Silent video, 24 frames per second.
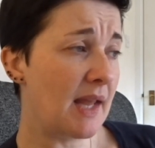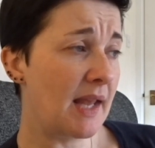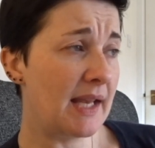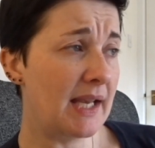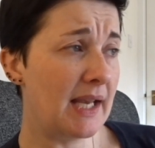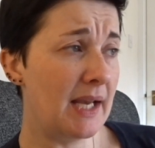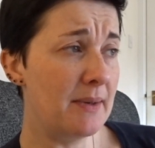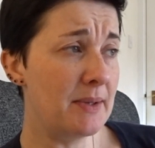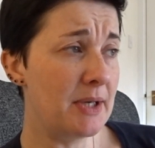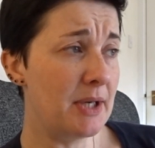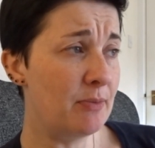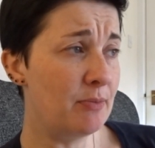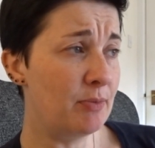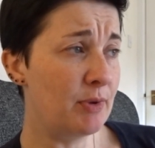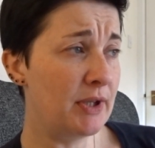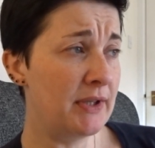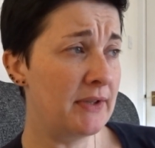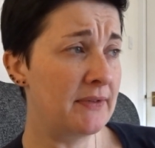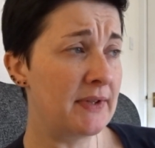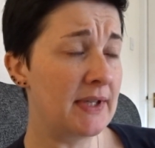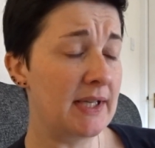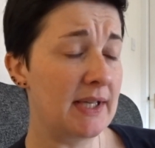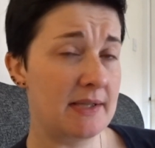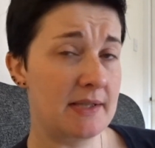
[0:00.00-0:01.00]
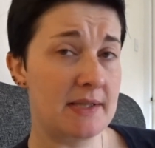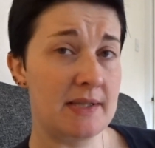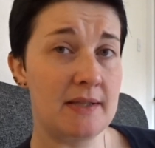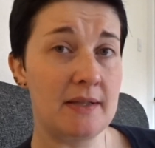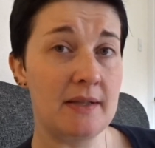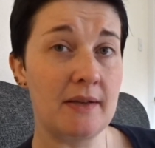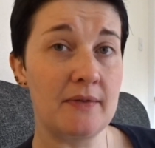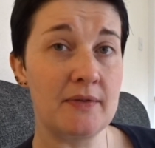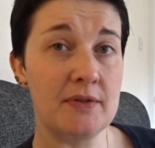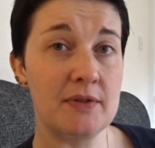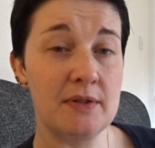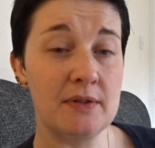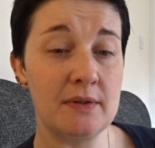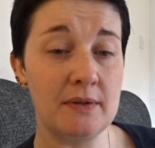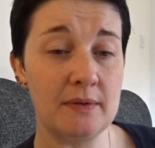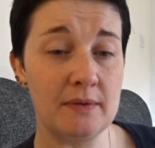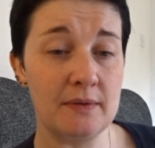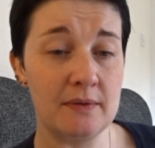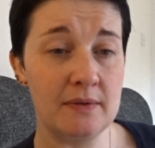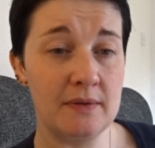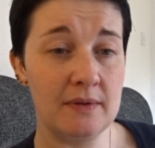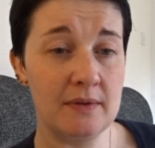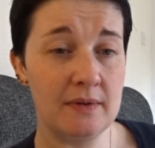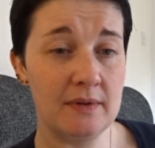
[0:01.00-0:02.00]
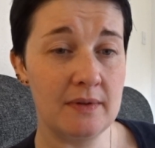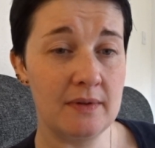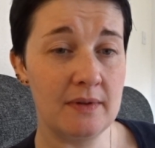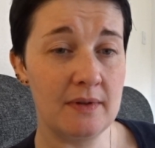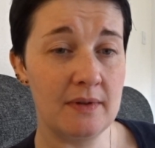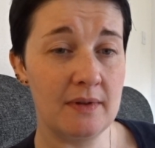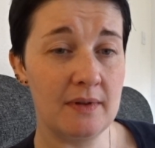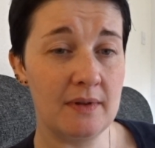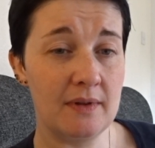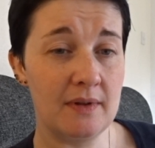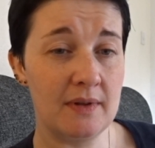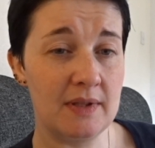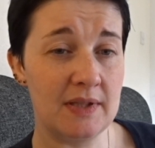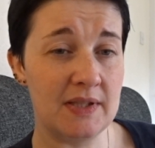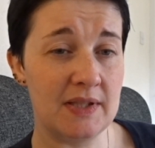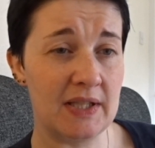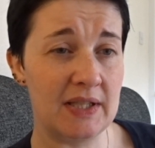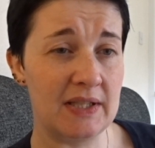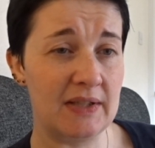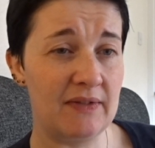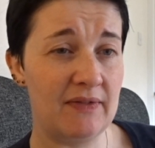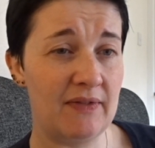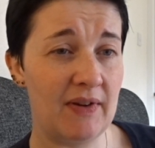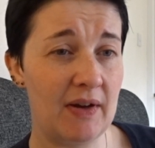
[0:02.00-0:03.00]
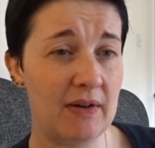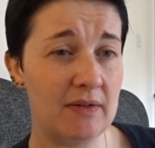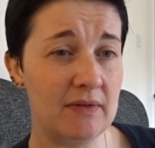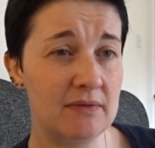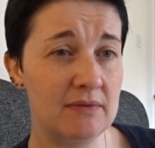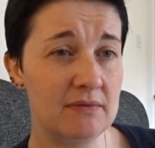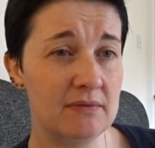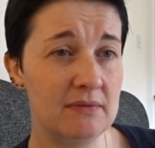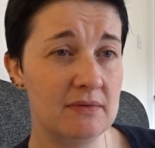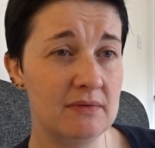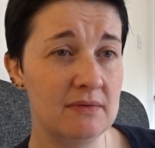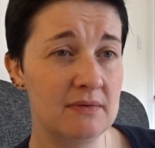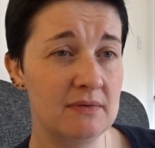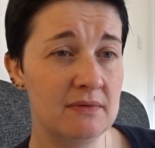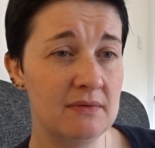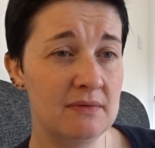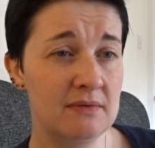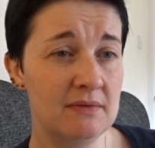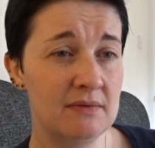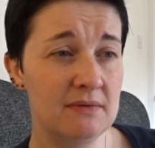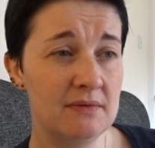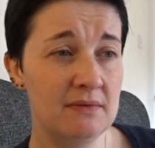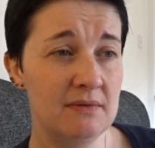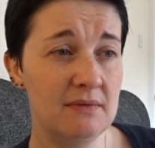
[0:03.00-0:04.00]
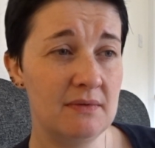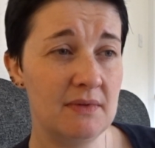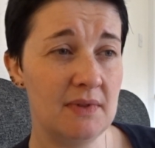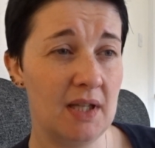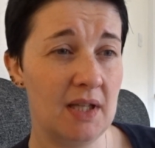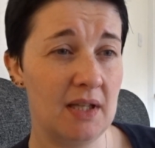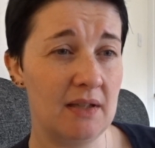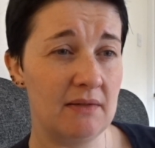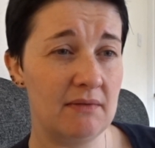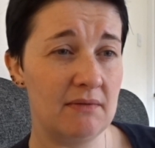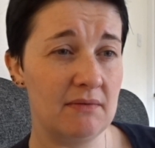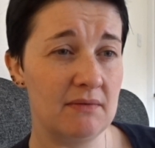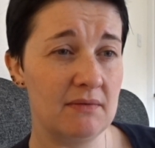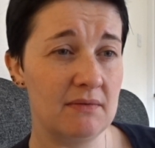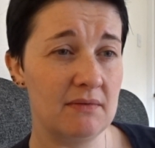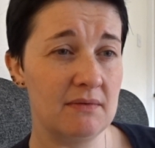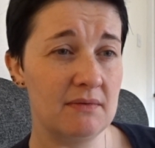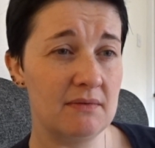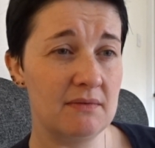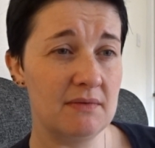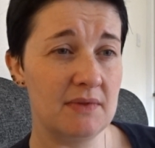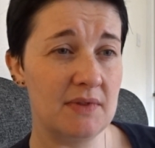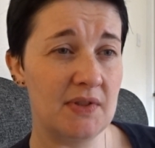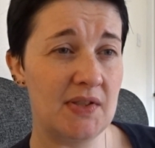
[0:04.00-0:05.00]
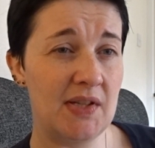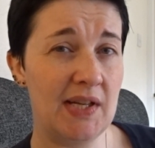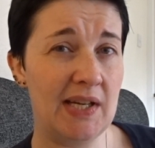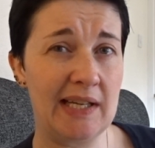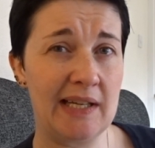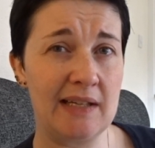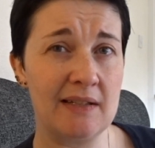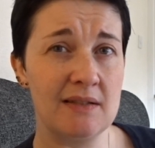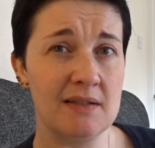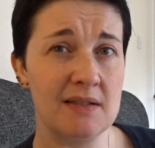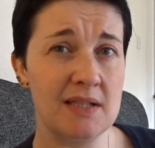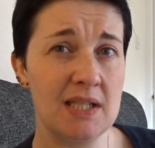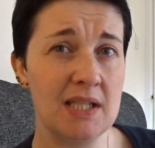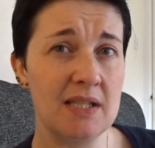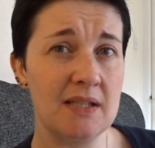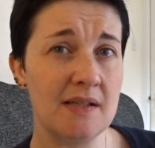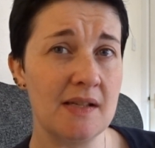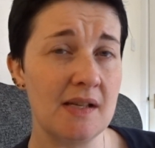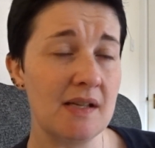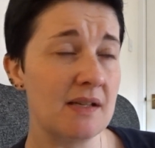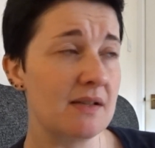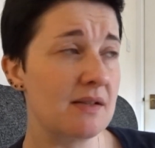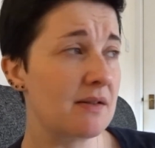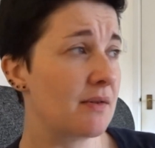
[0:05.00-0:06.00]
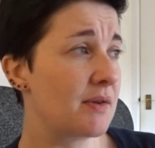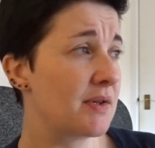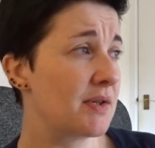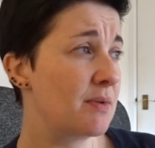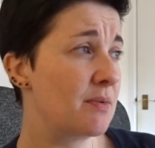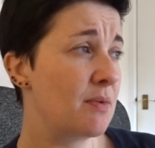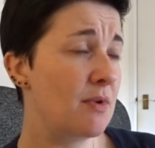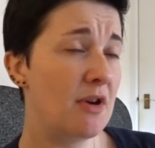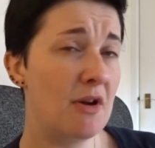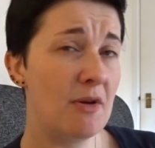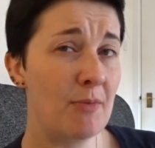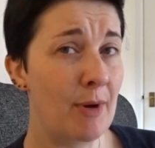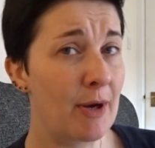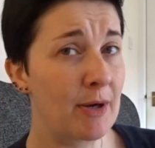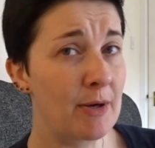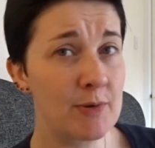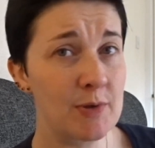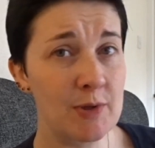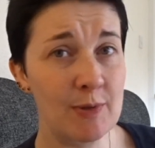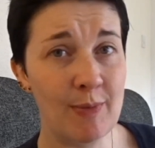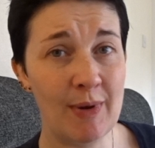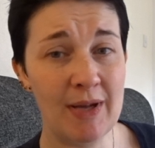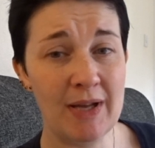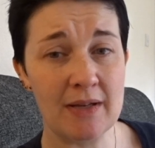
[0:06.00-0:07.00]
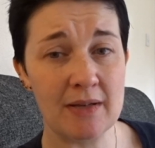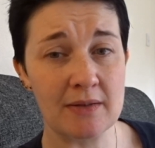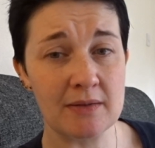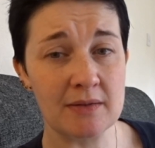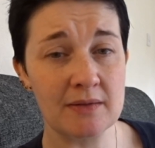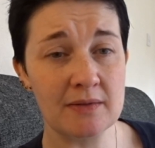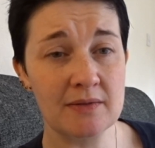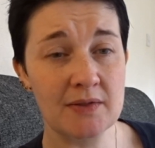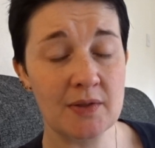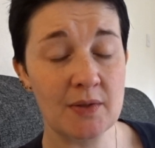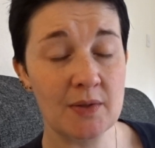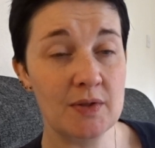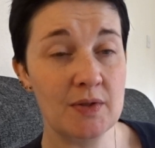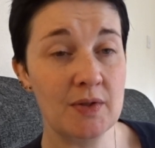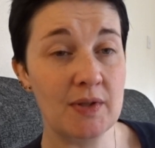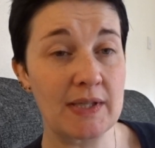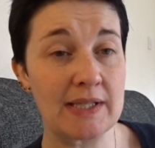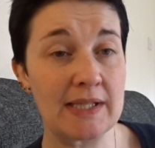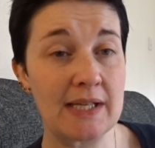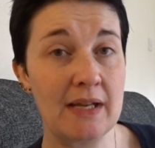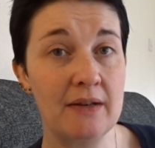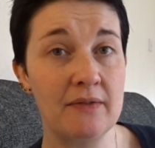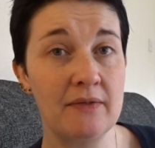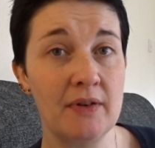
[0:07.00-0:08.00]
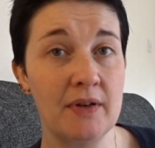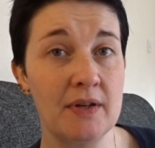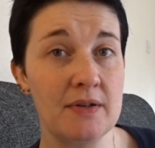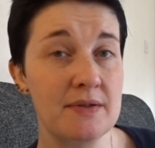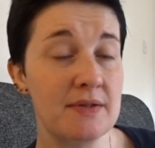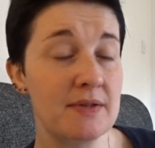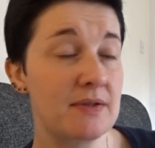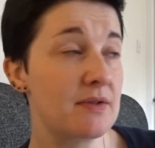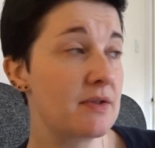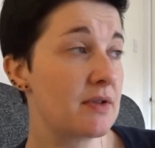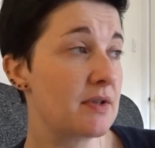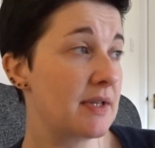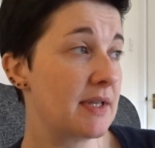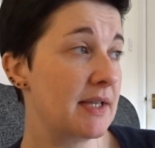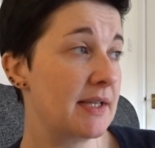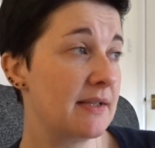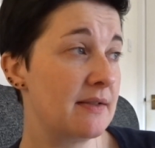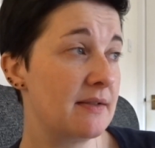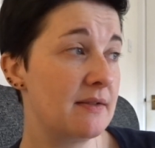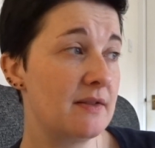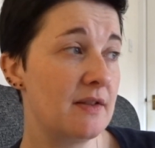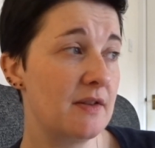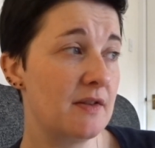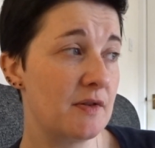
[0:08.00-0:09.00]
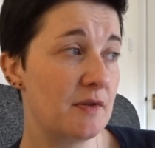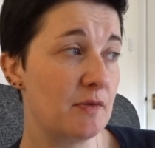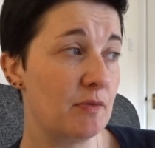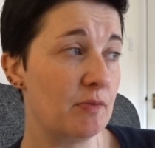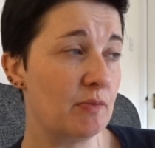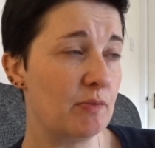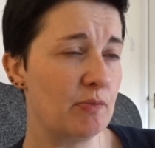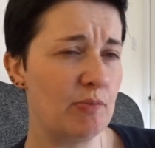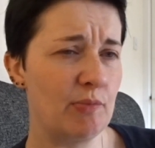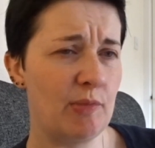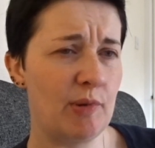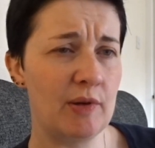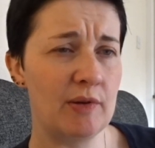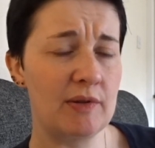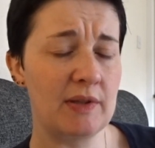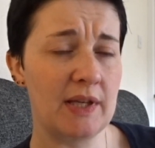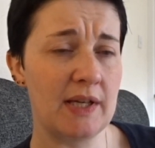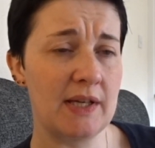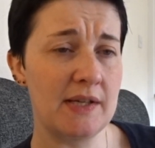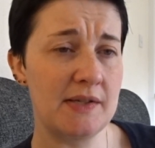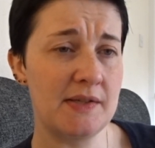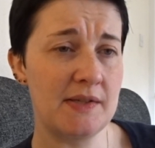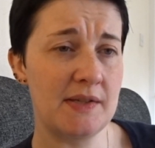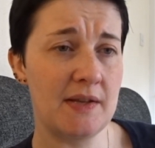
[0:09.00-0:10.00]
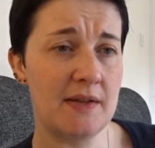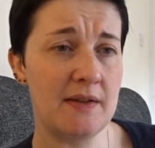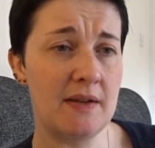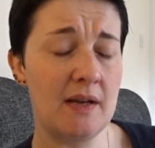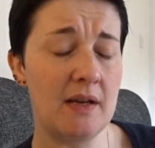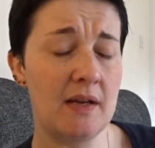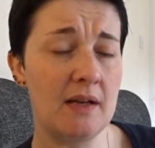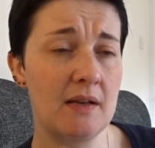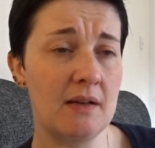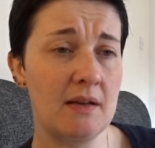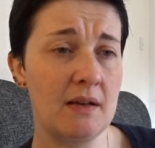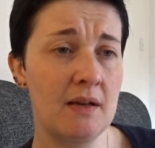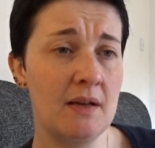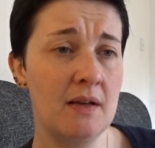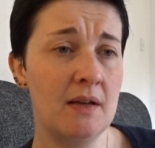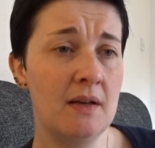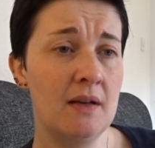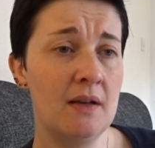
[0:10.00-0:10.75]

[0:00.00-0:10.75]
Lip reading: briefly yesterday afternoon and said he felt like sick and dizzy. So I said, well, go back up to bed. So he took his headphones and just listened to some podcasts, I think.